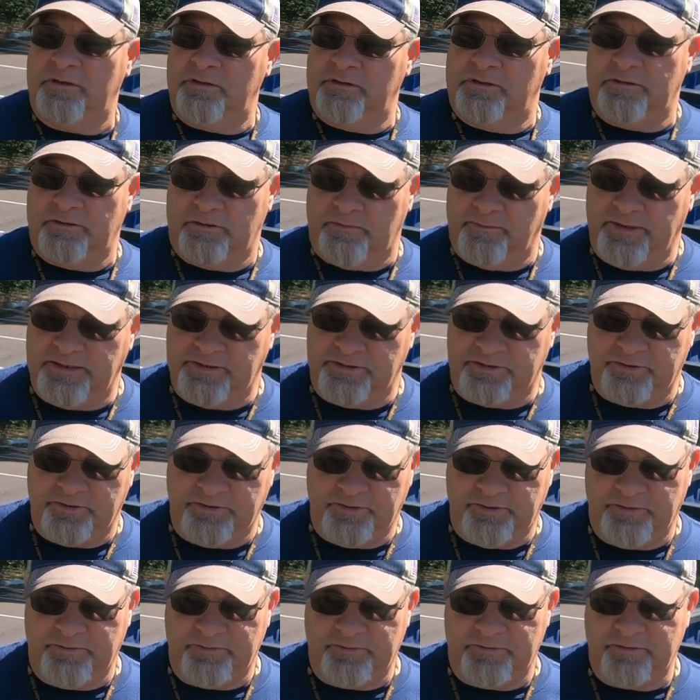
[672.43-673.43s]
Make sure
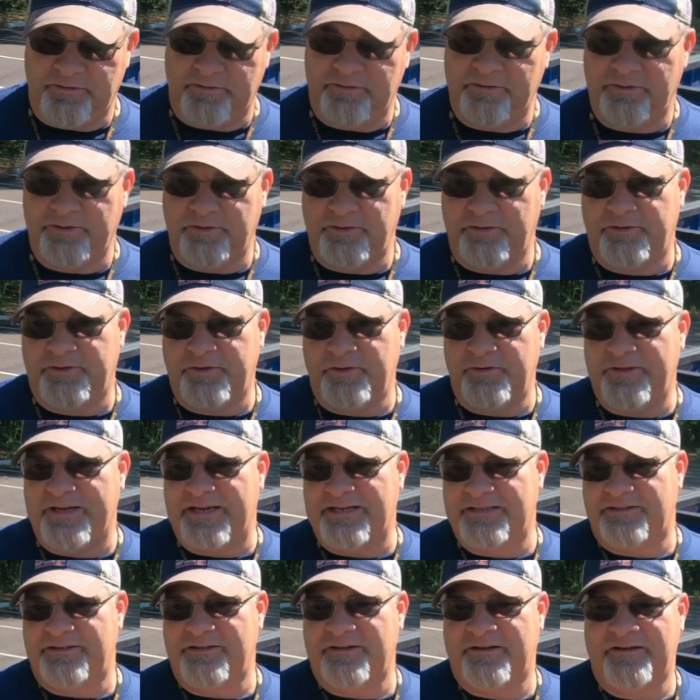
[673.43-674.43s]
you do
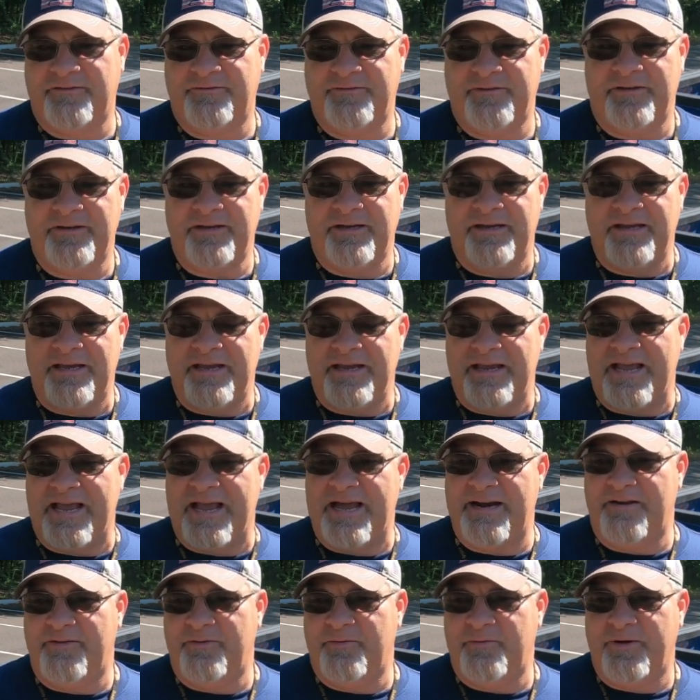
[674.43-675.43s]
that stuff
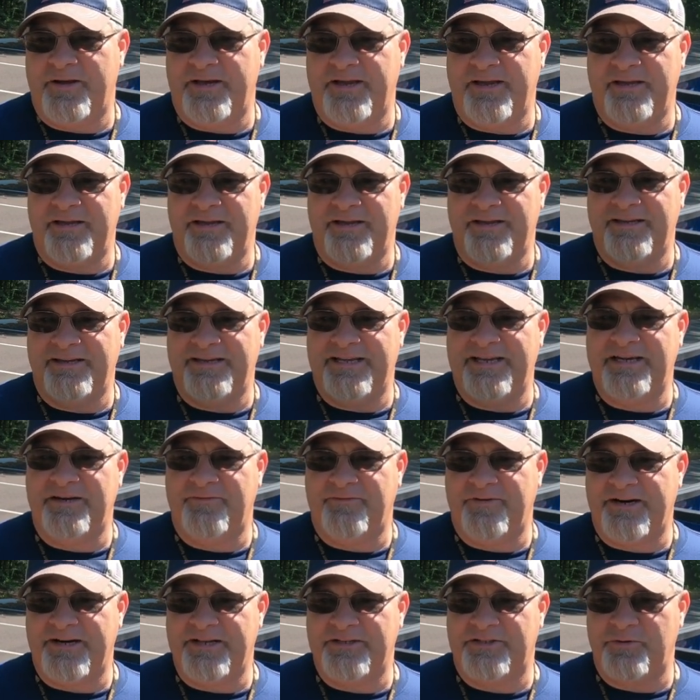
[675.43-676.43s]
out of the way, get it
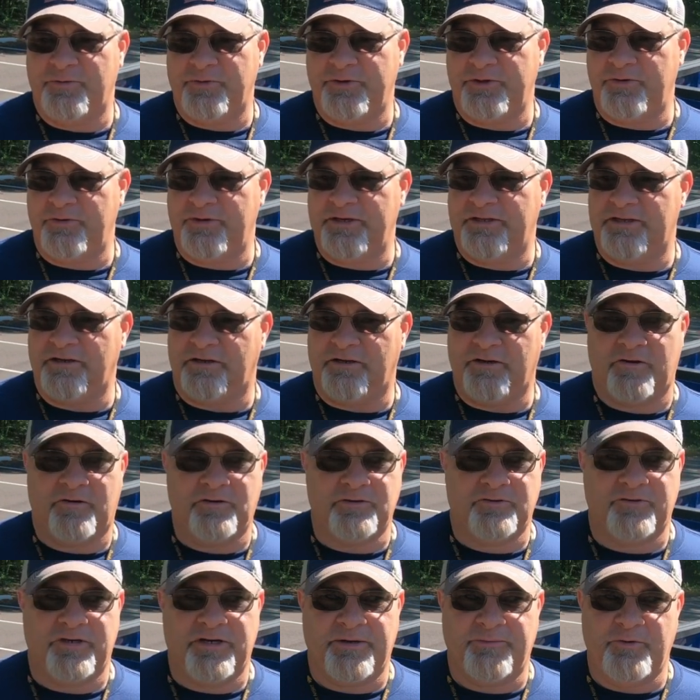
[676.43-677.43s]
ready, so when you get to the
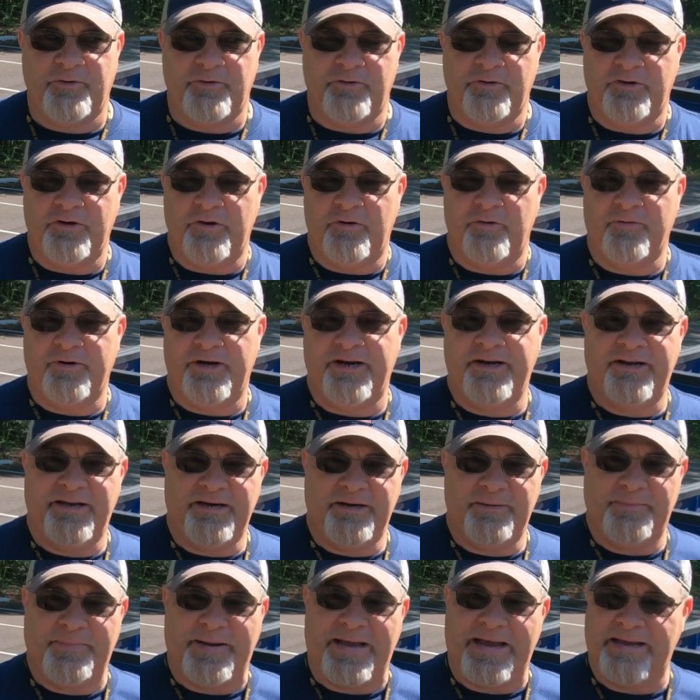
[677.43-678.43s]
launch ramp, you can go right in
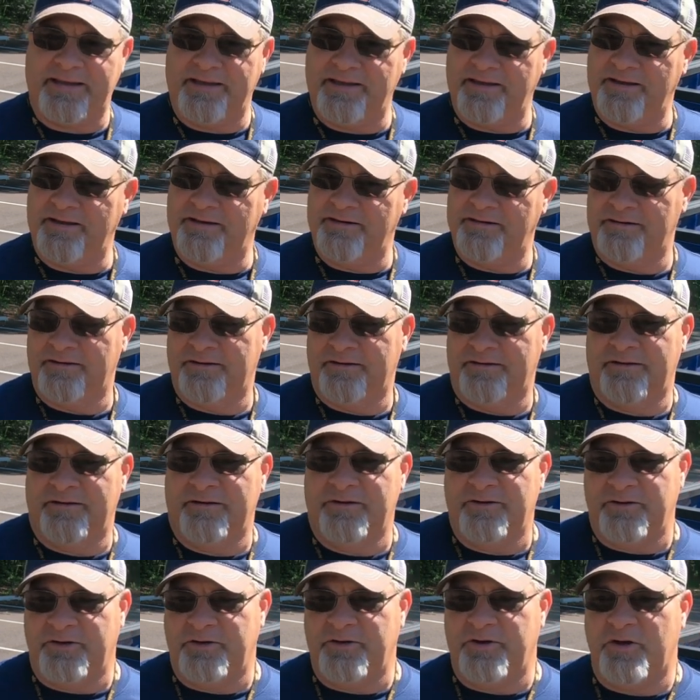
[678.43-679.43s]
and back in,
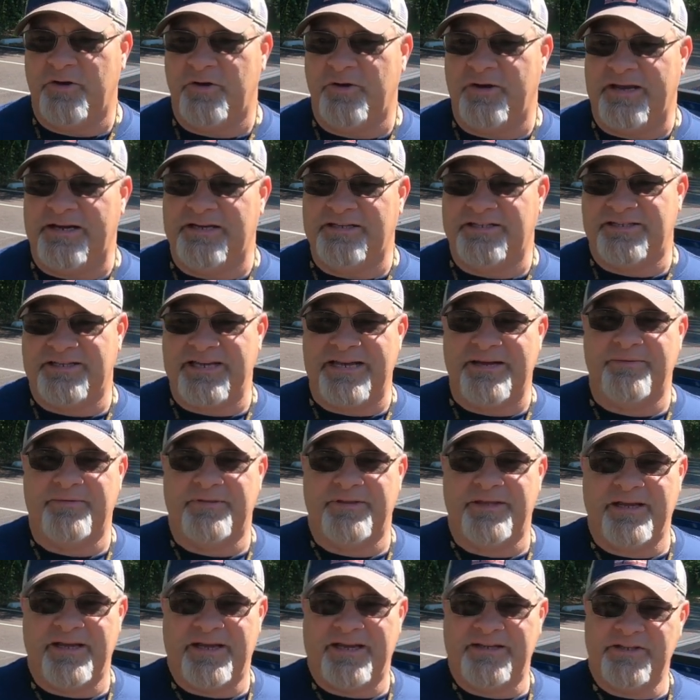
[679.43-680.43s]
you know. And the same
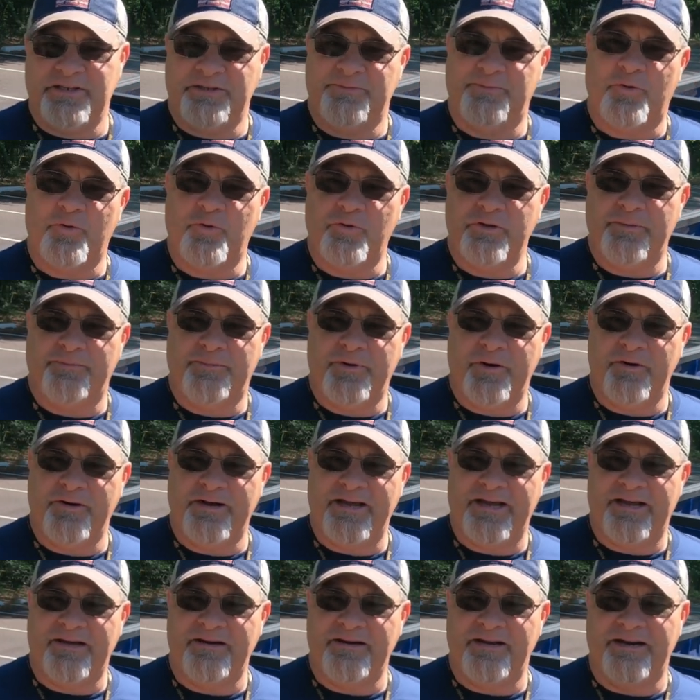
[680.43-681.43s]
thing, I just pulled the boat
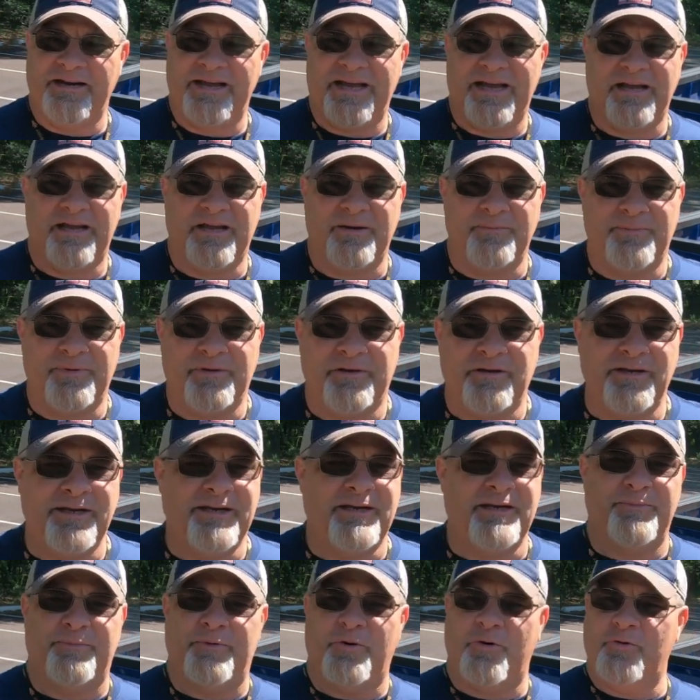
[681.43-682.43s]
out and I
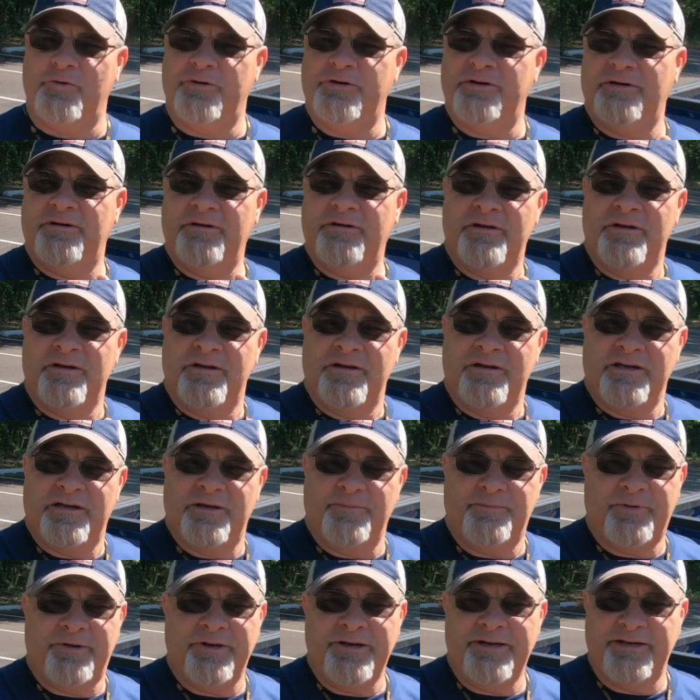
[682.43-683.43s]
completely pulled it
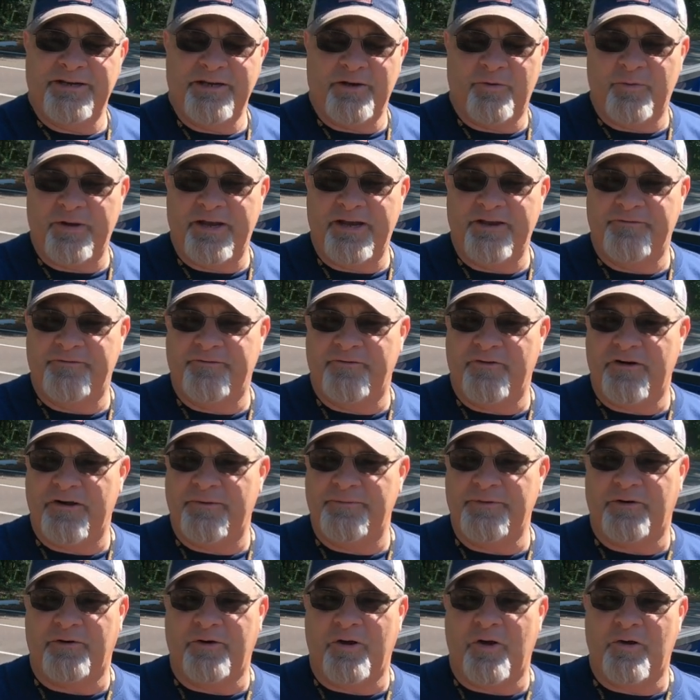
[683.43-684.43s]
away from
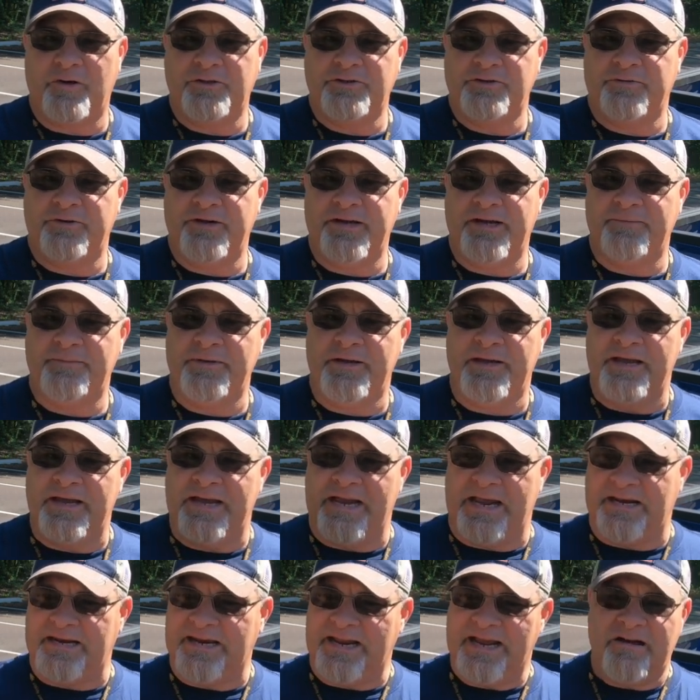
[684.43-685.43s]
the launch ramp,
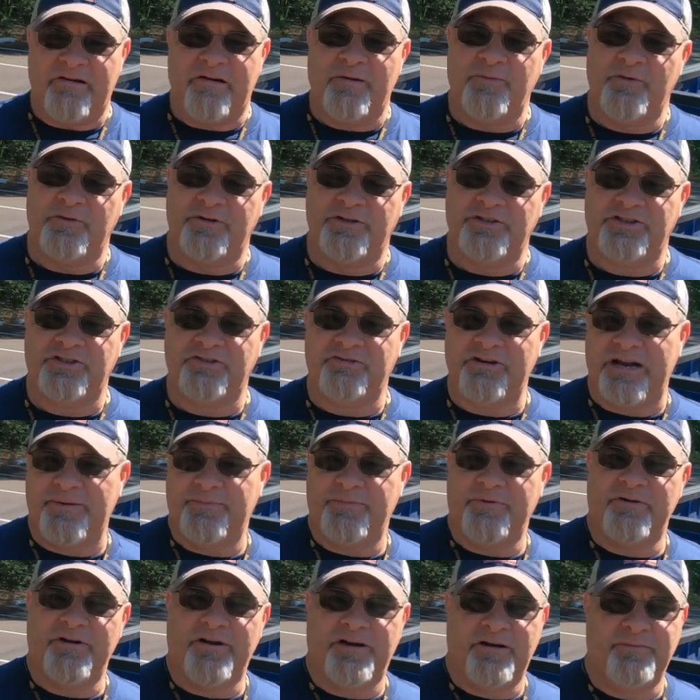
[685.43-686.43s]
and now I'm gonna strap
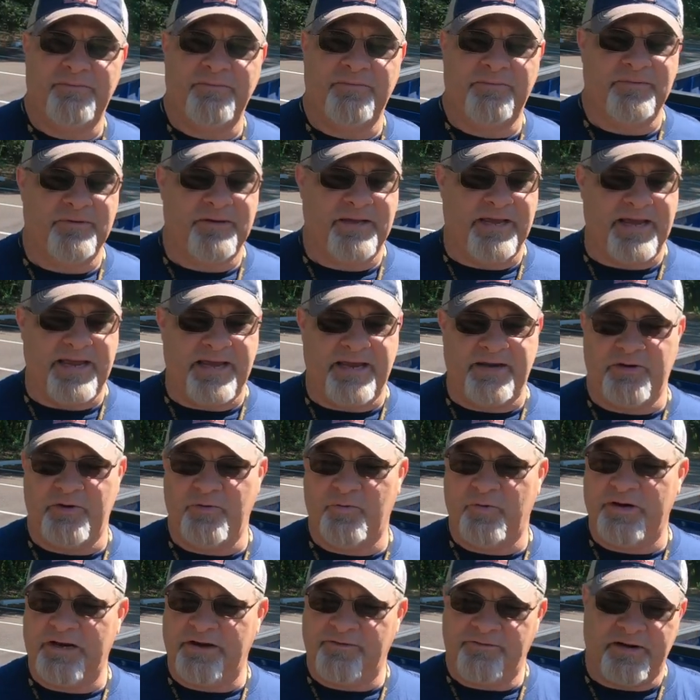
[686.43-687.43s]
her up and do
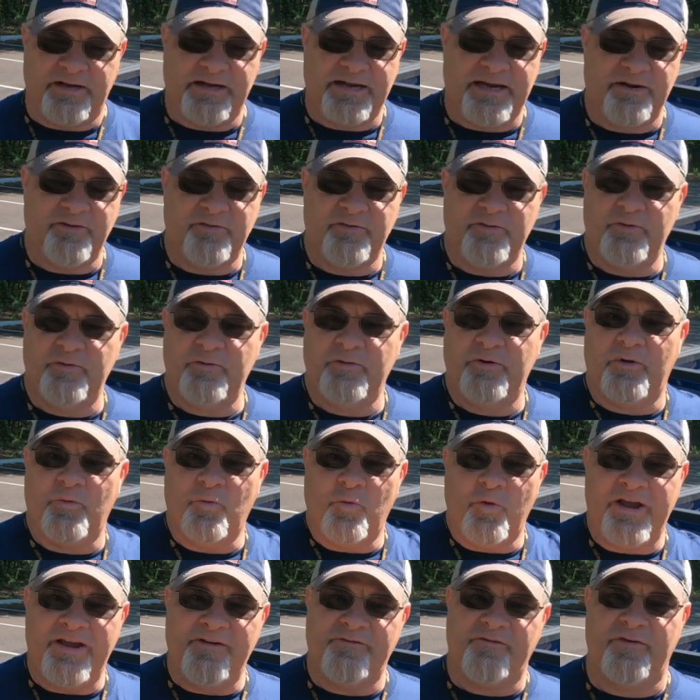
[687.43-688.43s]
whatever I gotta do
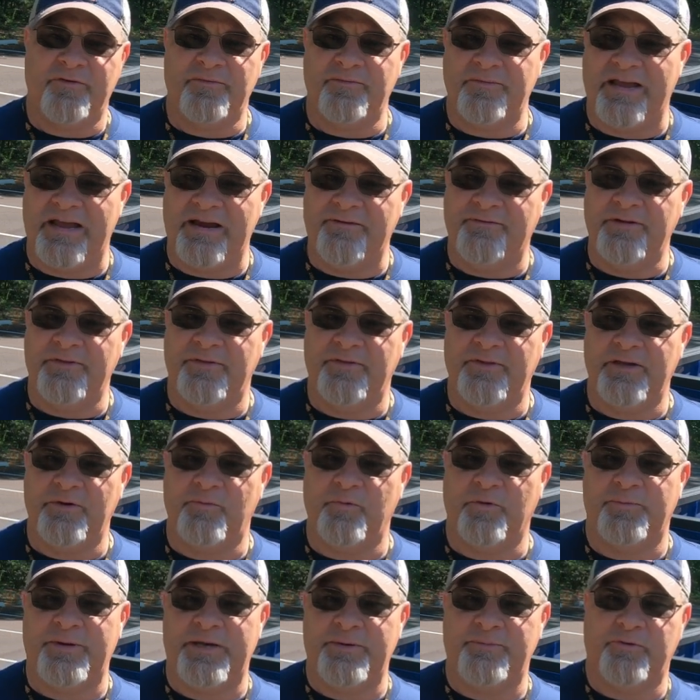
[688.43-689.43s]
away from everything
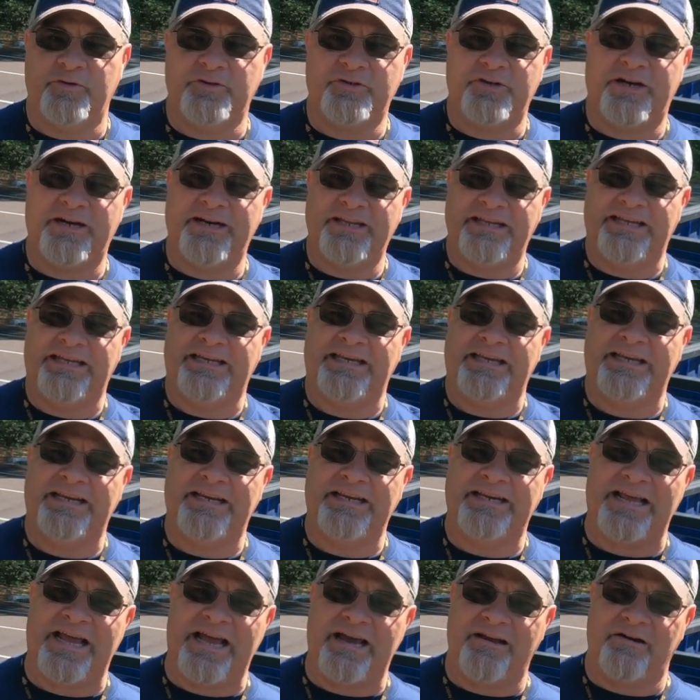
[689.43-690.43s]
where people are trying to get in
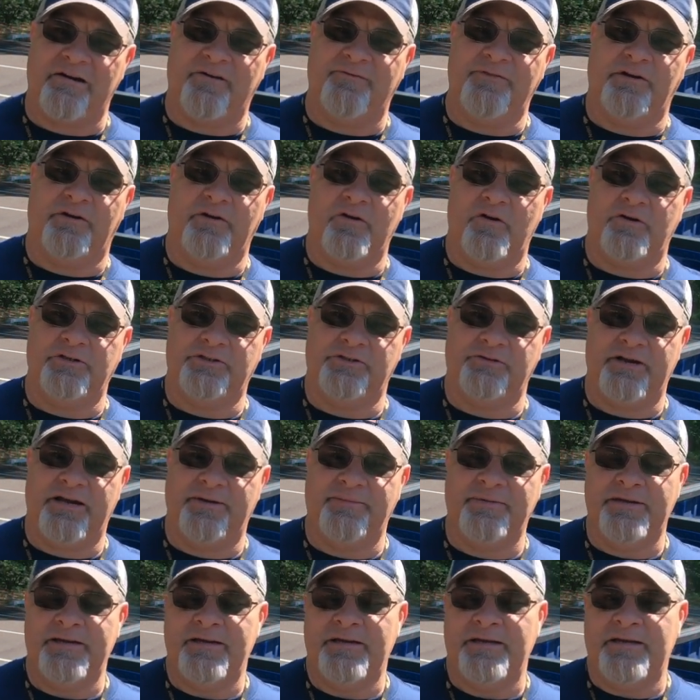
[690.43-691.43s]
and out of the launch
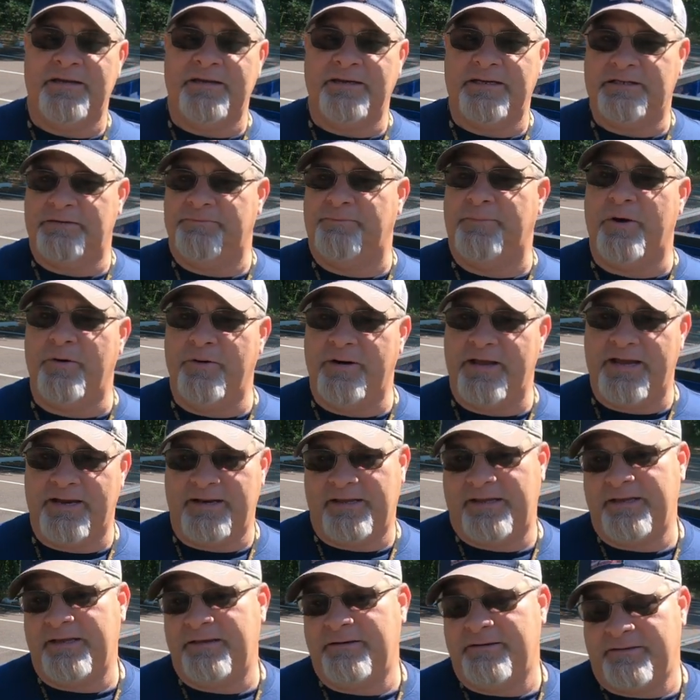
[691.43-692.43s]
ramp. That's boat
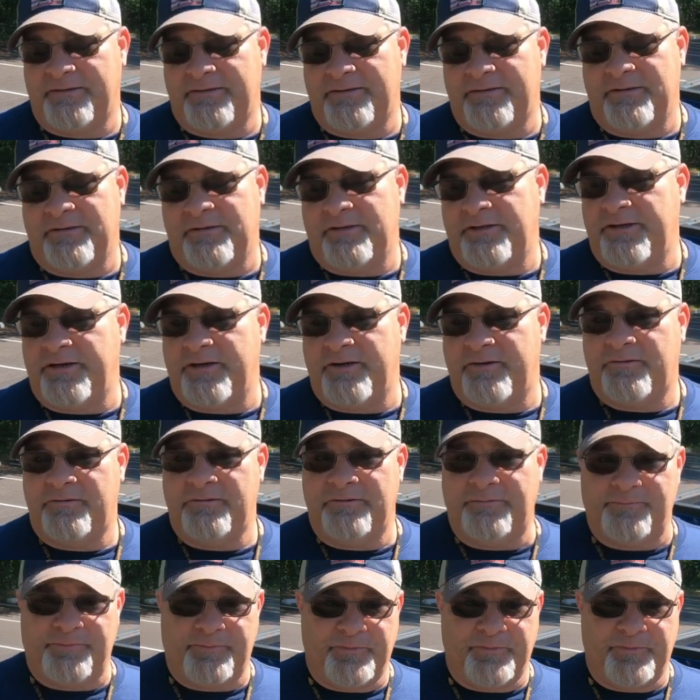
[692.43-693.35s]
etiquette, you know.